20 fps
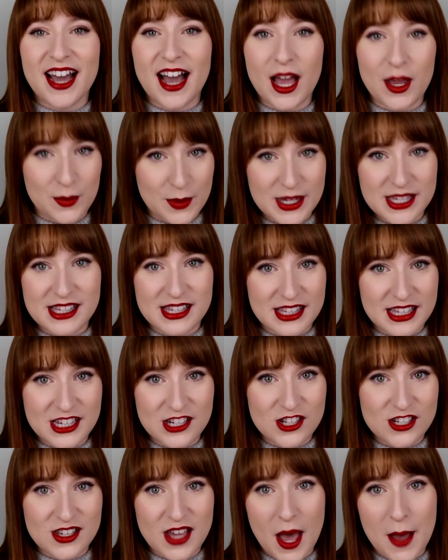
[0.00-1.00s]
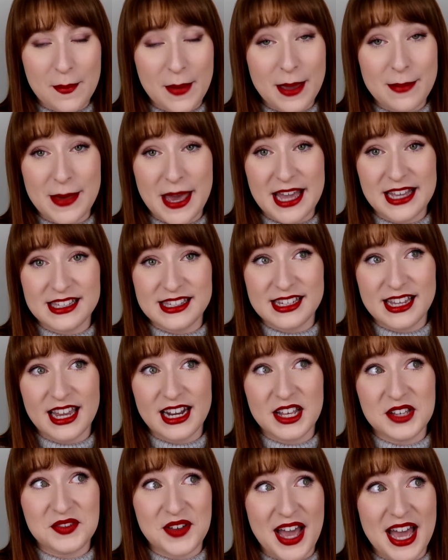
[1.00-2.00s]
I recently just cut my bangs
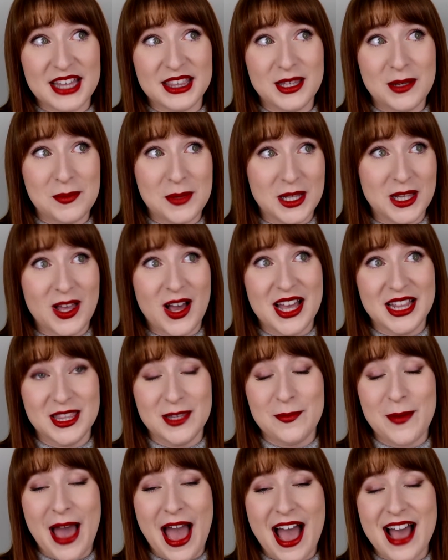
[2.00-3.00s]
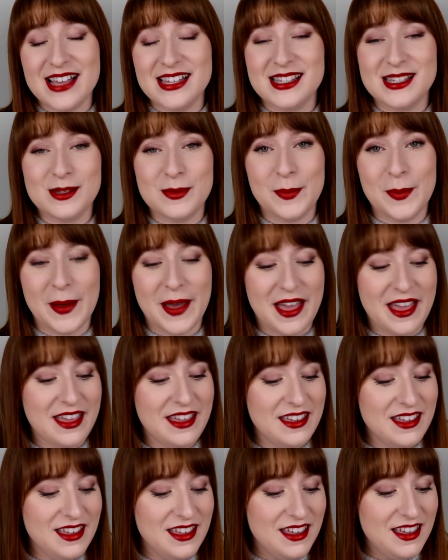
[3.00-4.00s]
again. I've had them a lot in the past,
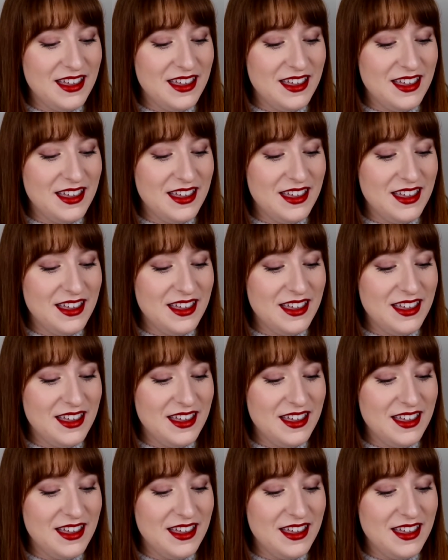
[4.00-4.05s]
but